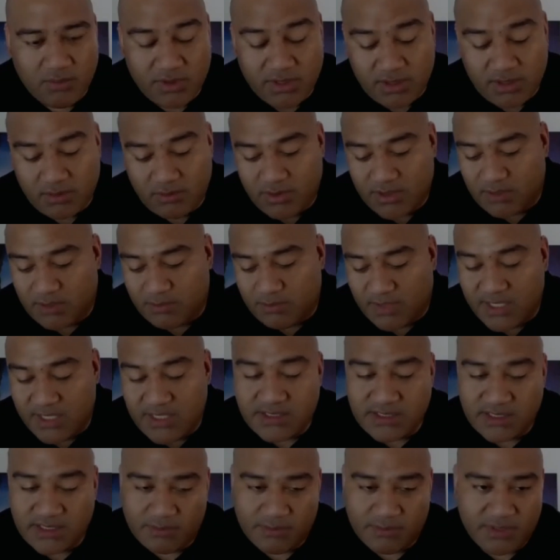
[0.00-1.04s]
what a
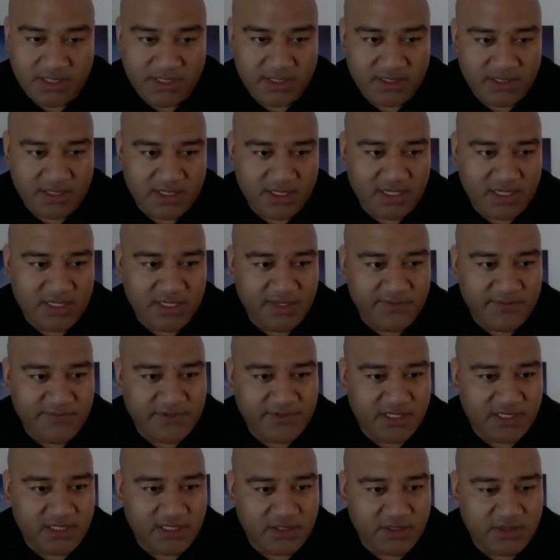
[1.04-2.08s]
mindset, man. I love
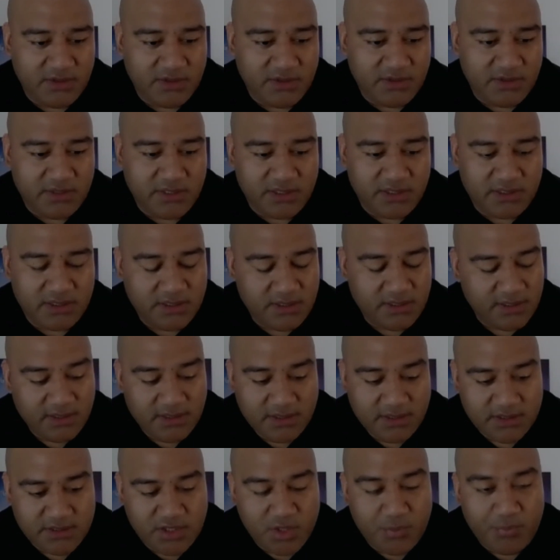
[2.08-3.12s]
that, and
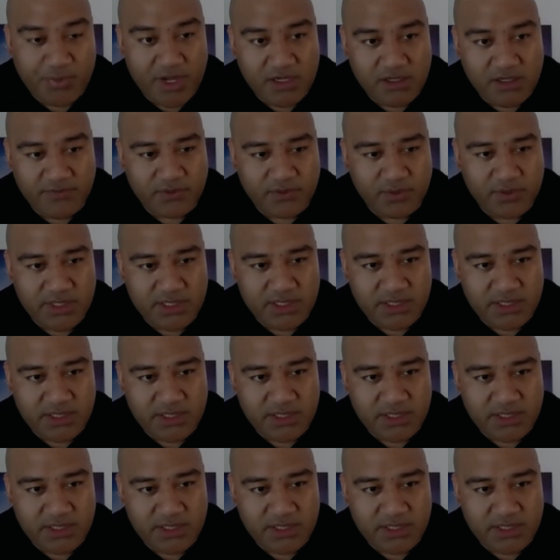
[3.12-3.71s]
so proud of you,